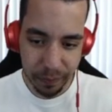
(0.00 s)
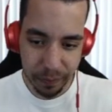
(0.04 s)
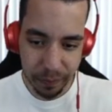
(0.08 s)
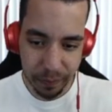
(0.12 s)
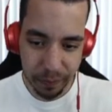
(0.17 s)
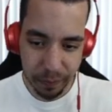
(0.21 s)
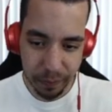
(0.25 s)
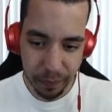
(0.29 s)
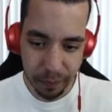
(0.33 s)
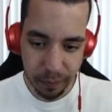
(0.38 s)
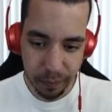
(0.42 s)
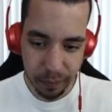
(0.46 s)

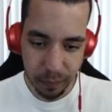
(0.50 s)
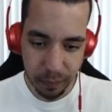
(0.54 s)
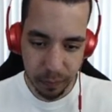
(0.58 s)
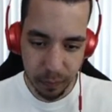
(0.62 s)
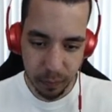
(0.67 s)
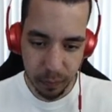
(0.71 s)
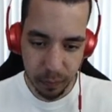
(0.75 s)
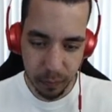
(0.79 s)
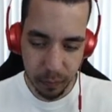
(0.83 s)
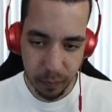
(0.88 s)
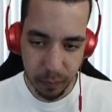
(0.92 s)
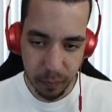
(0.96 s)

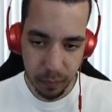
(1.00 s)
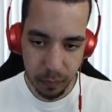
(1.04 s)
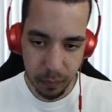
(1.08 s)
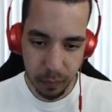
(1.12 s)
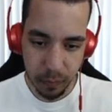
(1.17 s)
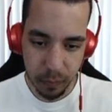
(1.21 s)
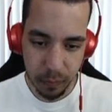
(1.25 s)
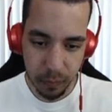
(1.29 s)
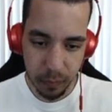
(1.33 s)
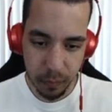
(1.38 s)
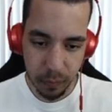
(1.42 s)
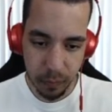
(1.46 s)

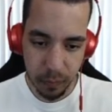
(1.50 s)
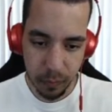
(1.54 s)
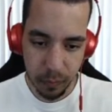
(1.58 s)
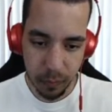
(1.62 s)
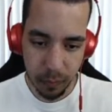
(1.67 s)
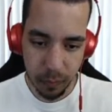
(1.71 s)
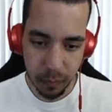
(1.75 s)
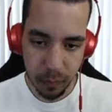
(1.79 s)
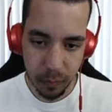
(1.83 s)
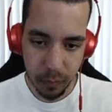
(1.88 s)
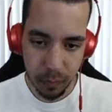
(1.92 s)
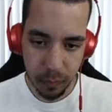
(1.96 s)

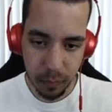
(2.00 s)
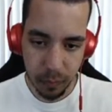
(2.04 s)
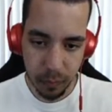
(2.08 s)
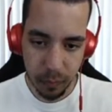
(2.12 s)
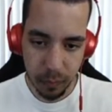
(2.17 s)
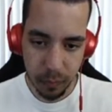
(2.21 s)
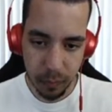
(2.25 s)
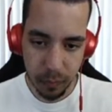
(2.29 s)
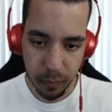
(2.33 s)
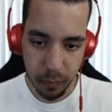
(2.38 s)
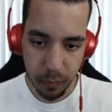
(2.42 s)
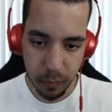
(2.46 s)

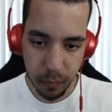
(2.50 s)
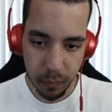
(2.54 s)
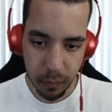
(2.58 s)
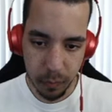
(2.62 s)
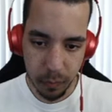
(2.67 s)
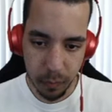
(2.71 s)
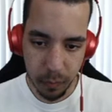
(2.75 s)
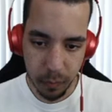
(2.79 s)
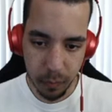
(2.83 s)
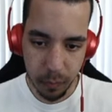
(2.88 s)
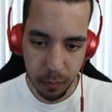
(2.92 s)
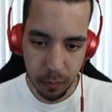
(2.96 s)

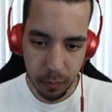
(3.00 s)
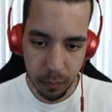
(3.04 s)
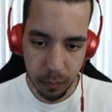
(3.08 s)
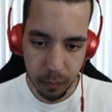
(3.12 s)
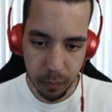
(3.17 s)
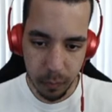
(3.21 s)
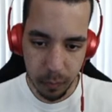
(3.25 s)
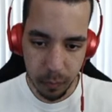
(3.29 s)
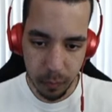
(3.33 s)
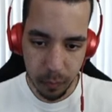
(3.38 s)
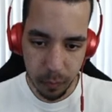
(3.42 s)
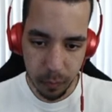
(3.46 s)

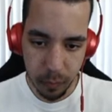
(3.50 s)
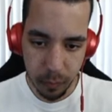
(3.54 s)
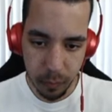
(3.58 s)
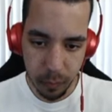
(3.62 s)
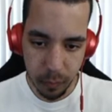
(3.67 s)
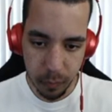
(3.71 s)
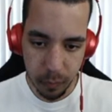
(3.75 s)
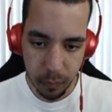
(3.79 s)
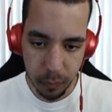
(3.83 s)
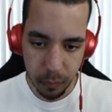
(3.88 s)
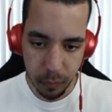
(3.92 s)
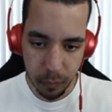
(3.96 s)

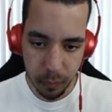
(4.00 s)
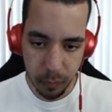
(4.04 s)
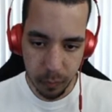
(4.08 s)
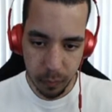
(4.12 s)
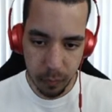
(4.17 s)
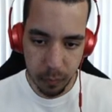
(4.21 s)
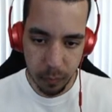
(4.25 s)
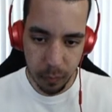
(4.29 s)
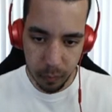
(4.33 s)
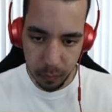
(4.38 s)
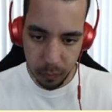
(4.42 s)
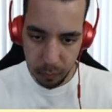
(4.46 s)

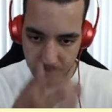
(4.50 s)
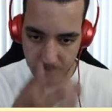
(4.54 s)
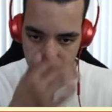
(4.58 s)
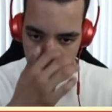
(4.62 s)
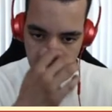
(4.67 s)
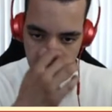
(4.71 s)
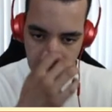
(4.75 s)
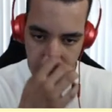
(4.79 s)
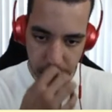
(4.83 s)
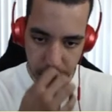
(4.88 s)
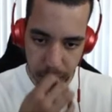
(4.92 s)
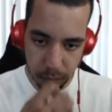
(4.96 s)

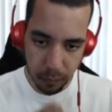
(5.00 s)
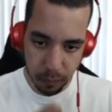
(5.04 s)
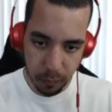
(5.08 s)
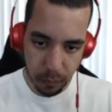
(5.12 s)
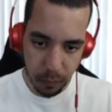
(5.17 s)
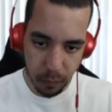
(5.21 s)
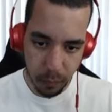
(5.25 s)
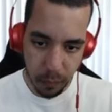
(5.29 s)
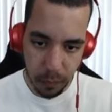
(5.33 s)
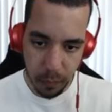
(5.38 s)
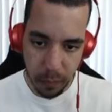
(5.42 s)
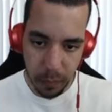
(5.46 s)

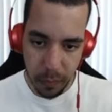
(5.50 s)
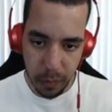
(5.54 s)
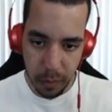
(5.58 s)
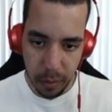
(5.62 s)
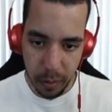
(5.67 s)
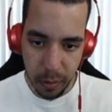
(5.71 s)
Nobody speaks.